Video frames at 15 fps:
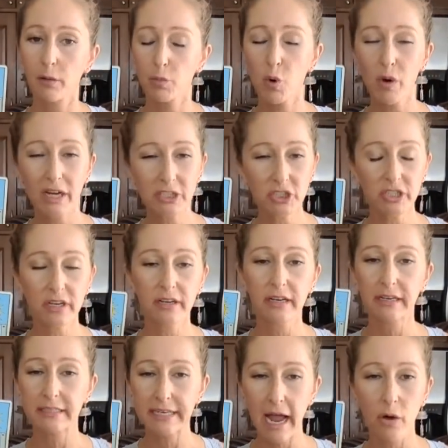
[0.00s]
question
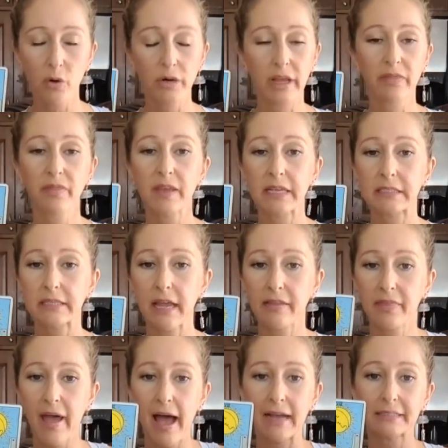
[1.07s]
and doubt and things like
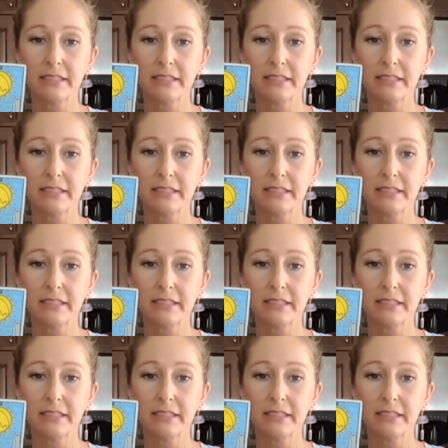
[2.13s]
that.